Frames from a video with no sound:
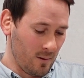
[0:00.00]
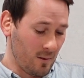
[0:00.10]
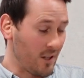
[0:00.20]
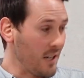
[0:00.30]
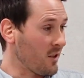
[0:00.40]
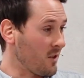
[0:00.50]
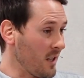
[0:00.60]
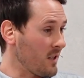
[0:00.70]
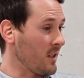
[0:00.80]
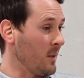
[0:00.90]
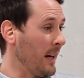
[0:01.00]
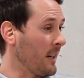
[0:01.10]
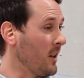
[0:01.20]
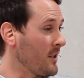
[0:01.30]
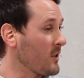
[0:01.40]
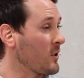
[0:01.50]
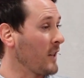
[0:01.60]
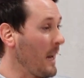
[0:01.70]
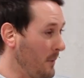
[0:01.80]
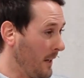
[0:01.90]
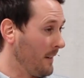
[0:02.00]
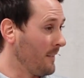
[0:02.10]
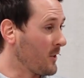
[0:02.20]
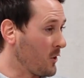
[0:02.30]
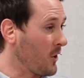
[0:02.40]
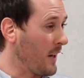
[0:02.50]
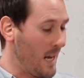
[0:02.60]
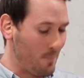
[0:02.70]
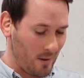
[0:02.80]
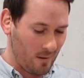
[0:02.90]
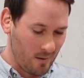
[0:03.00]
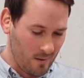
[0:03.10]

Jesus says to them, hey guys, this is happening. This is going to happen.